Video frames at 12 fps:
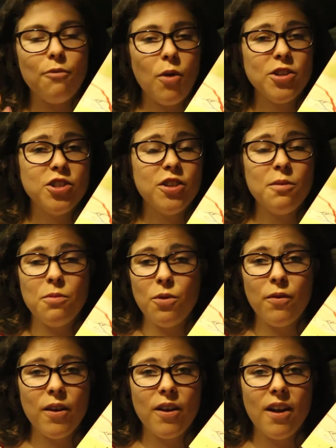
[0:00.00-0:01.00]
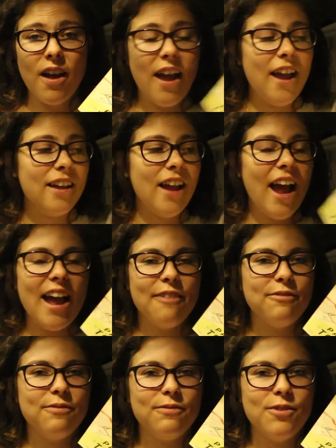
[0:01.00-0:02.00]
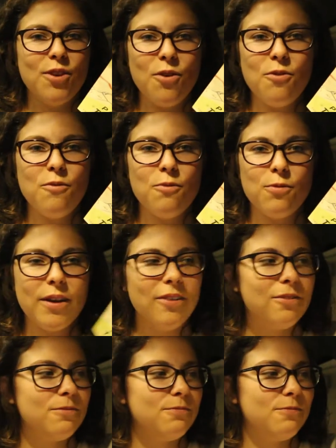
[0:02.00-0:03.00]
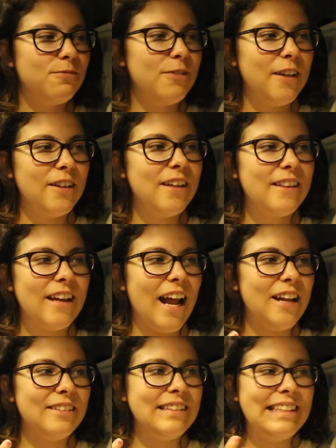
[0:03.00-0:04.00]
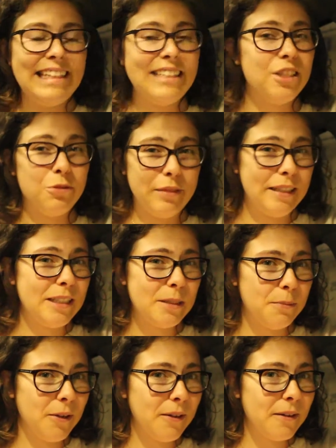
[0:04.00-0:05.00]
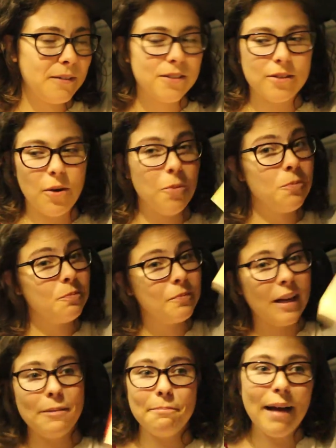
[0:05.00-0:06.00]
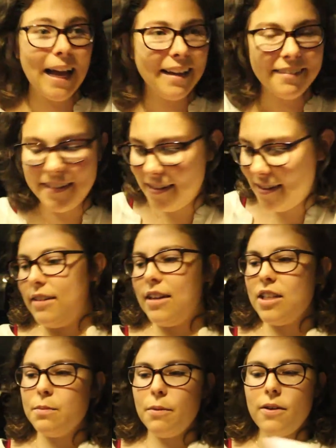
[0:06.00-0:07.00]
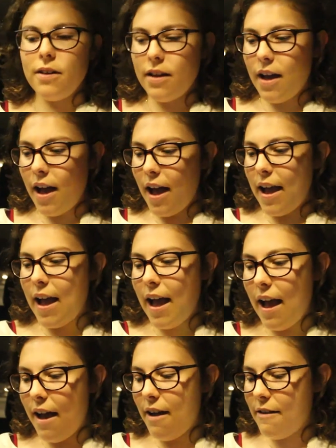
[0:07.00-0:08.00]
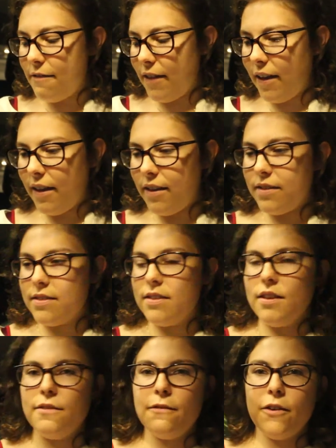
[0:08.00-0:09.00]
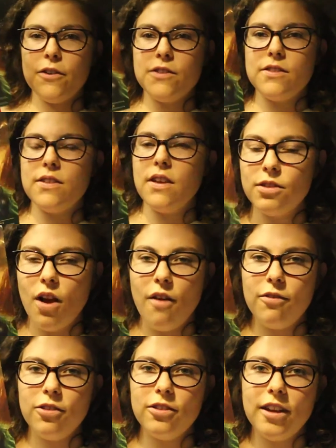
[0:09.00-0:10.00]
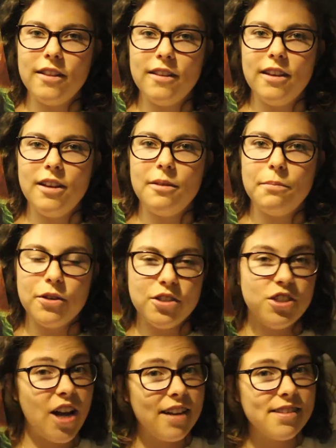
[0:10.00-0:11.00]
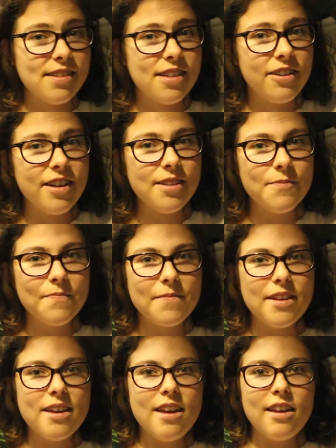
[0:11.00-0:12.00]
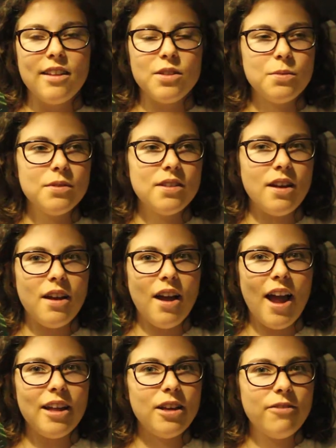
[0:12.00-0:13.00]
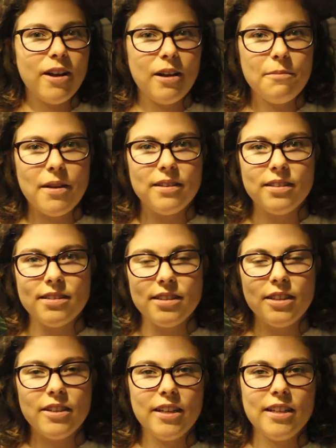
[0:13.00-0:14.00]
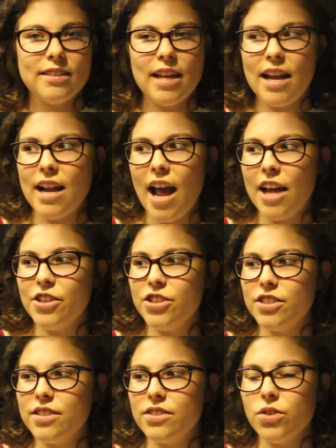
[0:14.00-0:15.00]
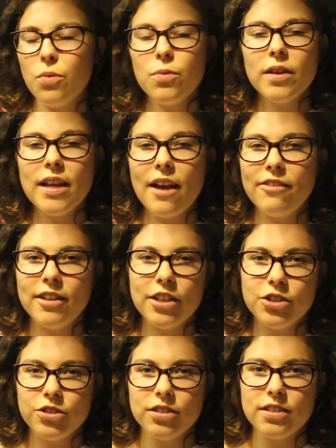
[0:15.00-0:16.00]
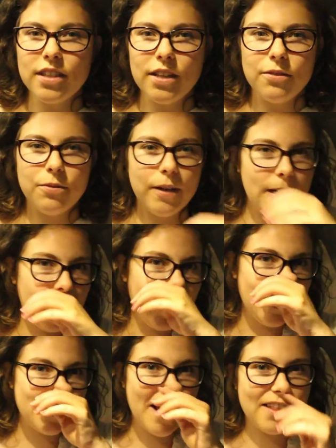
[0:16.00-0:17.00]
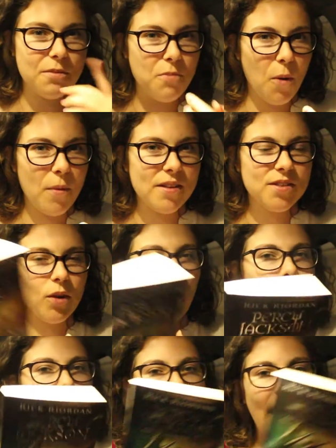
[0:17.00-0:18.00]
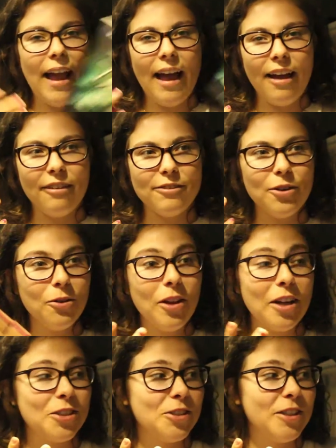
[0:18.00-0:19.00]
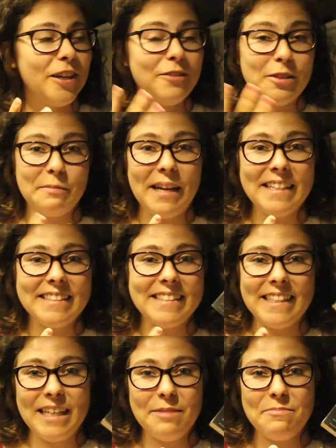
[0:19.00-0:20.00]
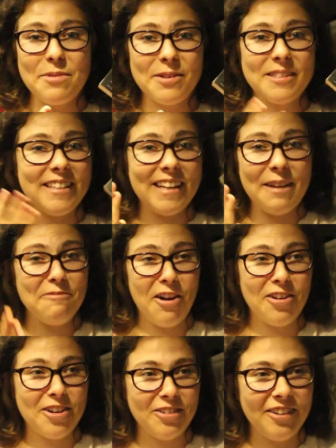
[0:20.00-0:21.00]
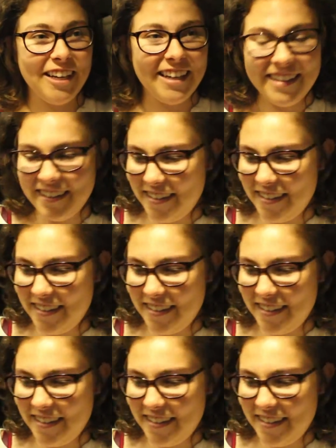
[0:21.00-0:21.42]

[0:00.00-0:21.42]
I've watched the movie, and I have no real feeling that I need to read this book, so bye. Next book I have is the first novel in the Percy Jackson series. This was a highly recommended series, and I just don't really have an interest in reading it at the moment, so I have no luxury of space to keep books that I'm not going to read.